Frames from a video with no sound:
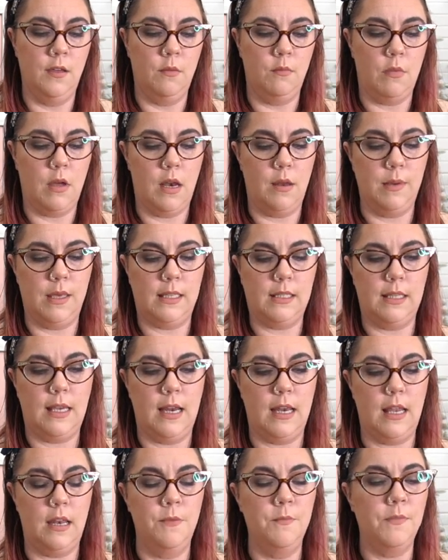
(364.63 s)
But I'm
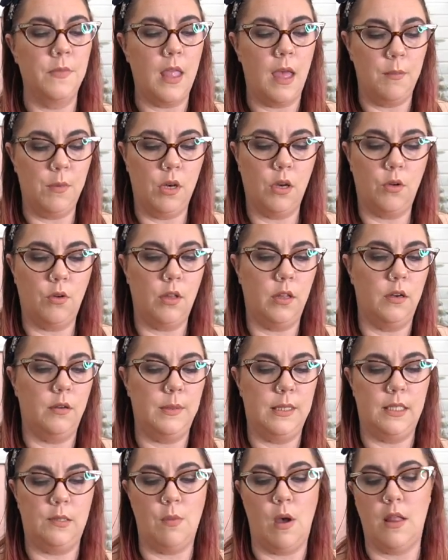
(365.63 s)
excited. I'm going to go a little
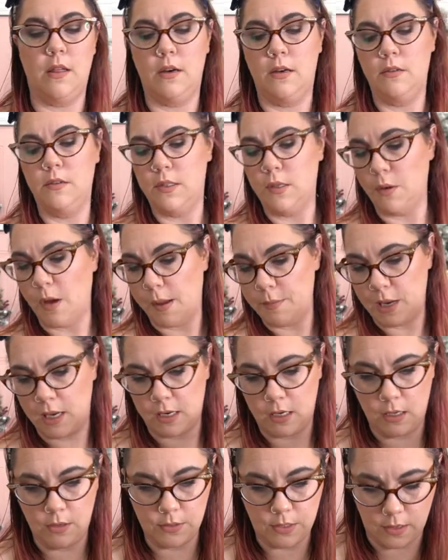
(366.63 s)
bit smaller. So I'm not
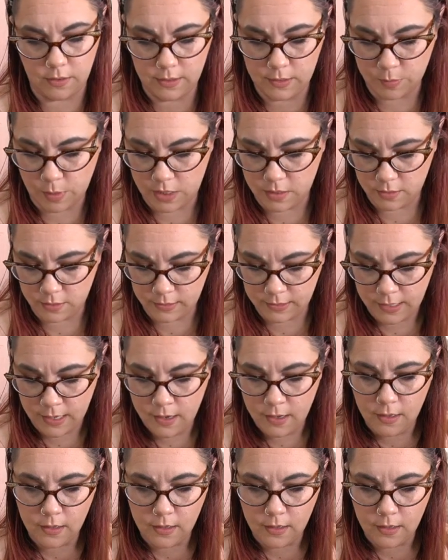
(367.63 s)
going to use all these bundles.